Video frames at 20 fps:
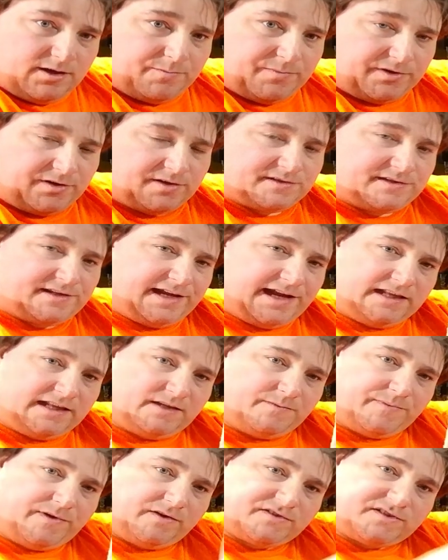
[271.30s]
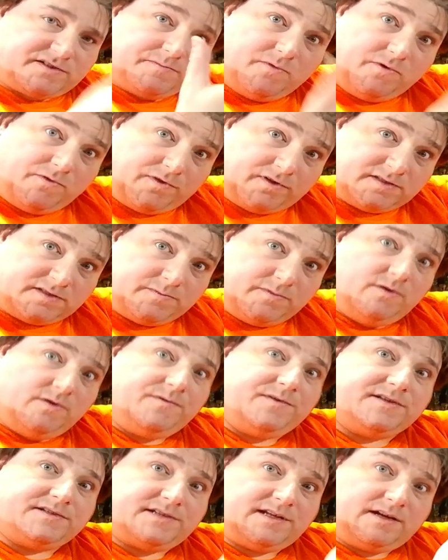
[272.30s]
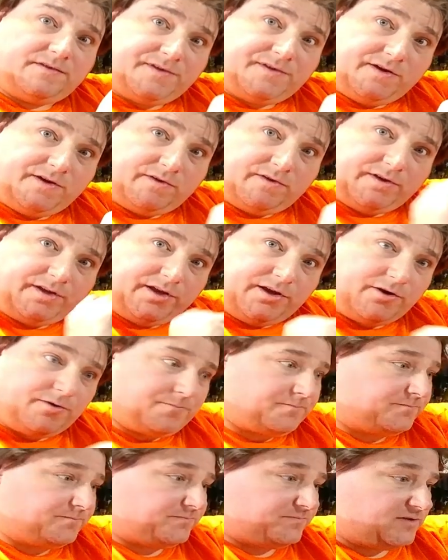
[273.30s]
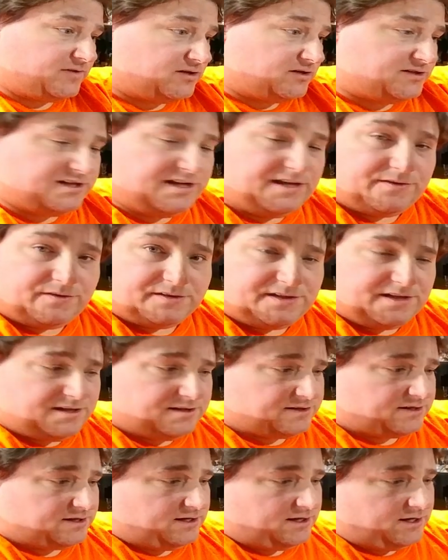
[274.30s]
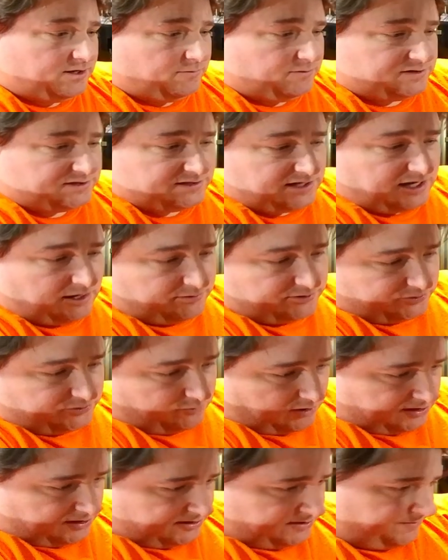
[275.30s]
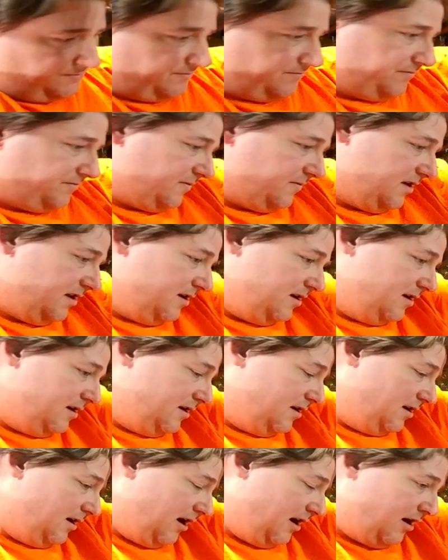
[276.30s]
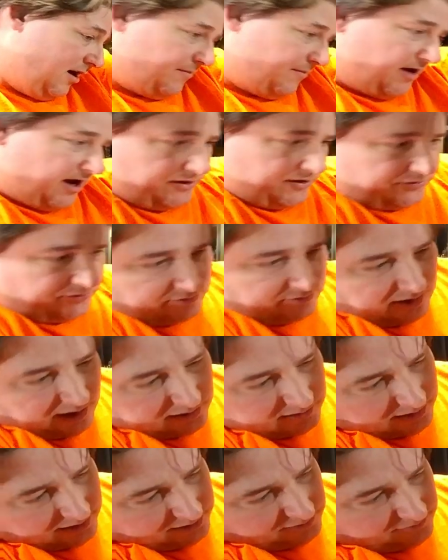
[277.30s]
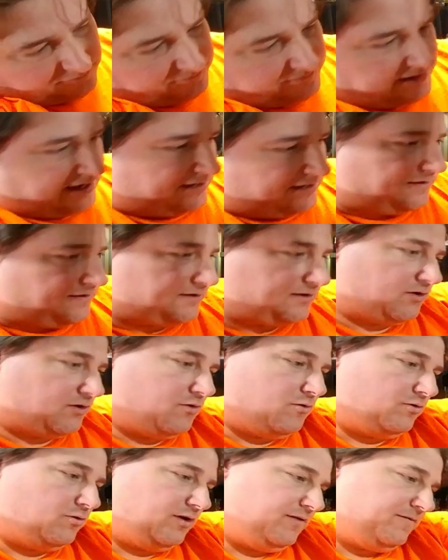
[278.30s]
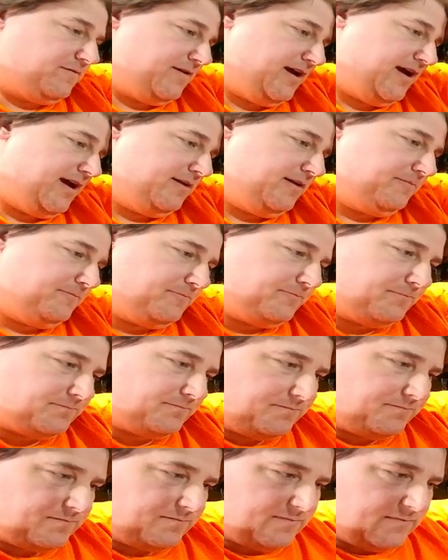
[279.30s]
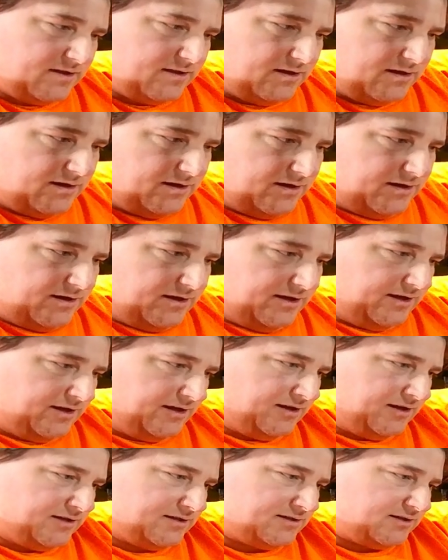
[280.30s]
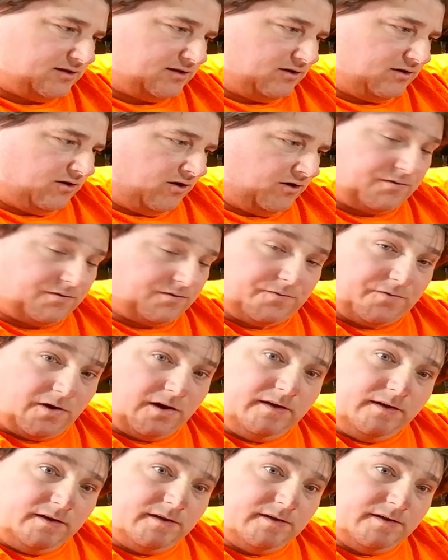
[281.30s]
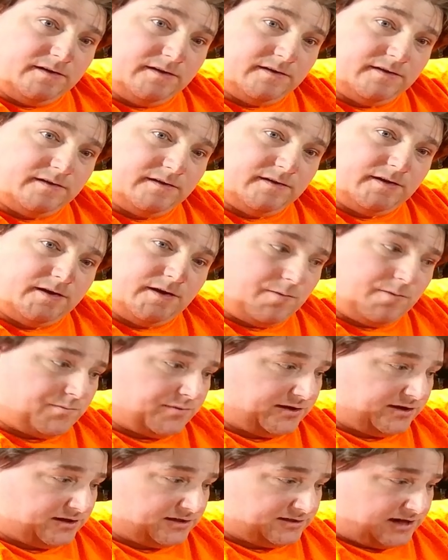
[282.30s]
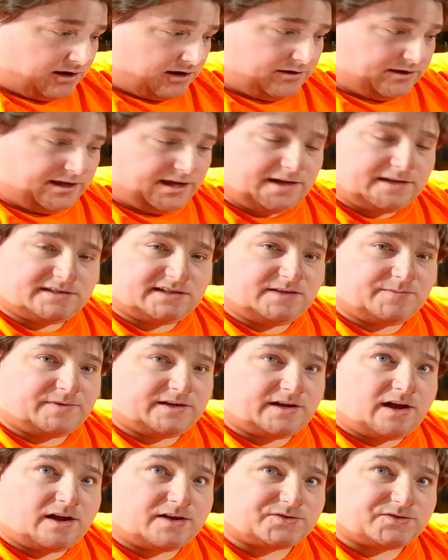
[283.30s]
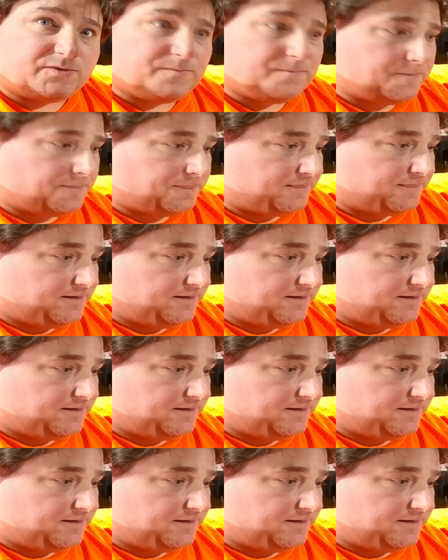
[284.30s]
because they had the belt smooth on smooth instead of gear on gear, teeth on teeth, which is not what you want. Um, I do not like the fact that the cooling fan is on the front because now I can't see my nozzle.